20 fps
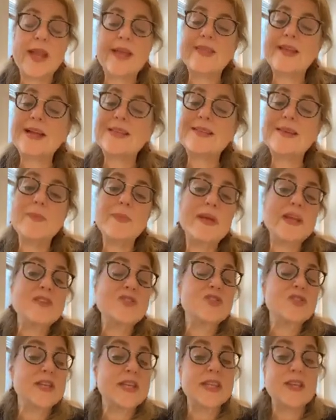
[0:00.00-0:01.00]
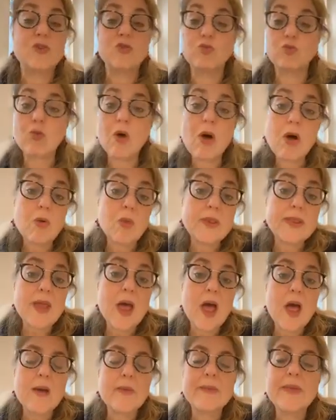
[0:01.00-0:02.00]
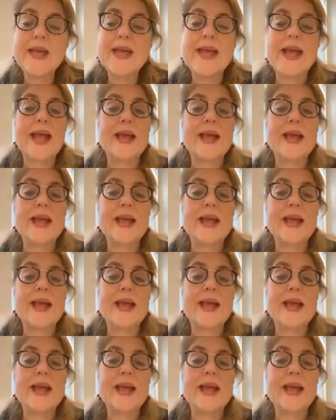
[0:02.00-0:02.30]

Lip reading: And that's not because there's anything wrong with them.